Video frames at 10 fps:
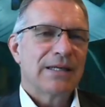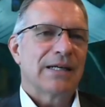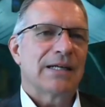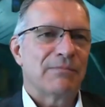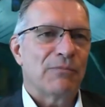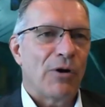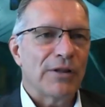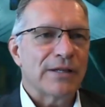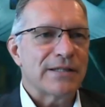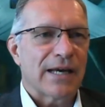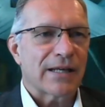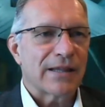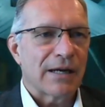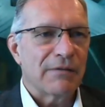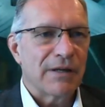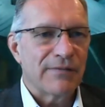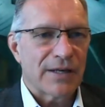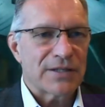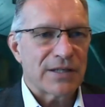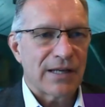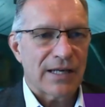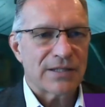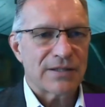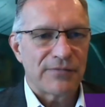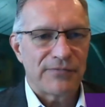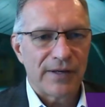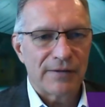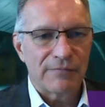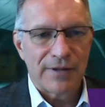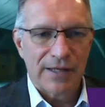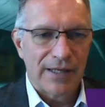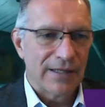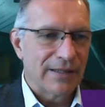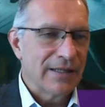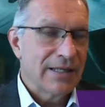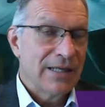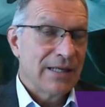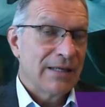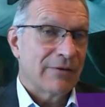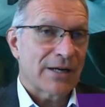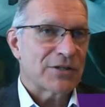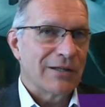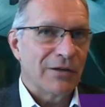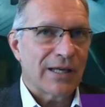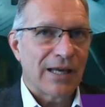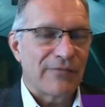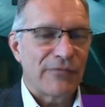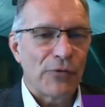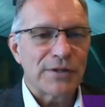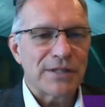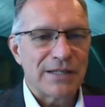Um, all the tech that we invest in has to fit within. We're actually looking at 14